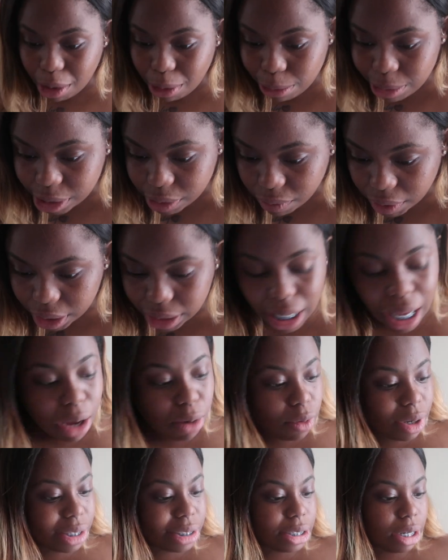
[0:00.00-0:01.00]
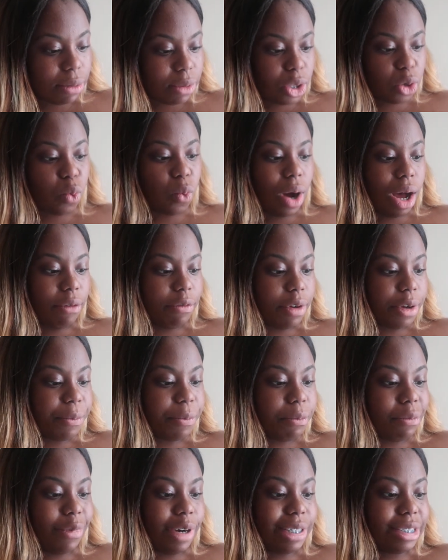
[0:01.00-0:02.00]
we swears let's start with the guava
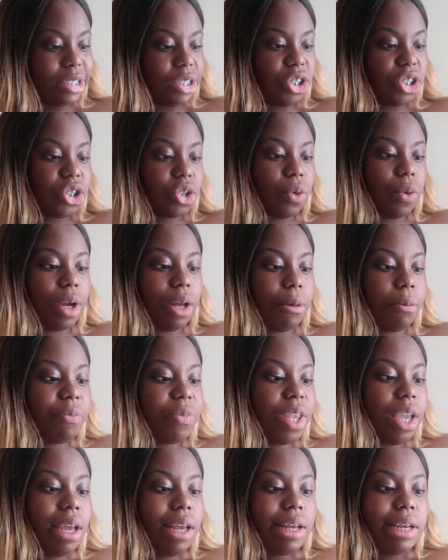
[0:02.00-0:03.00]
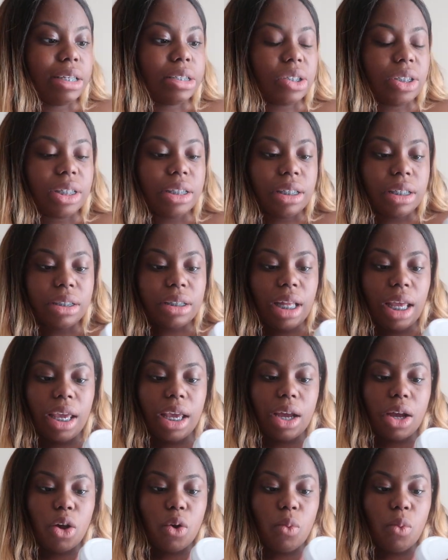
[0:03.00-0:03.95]
moisture scrub so this is the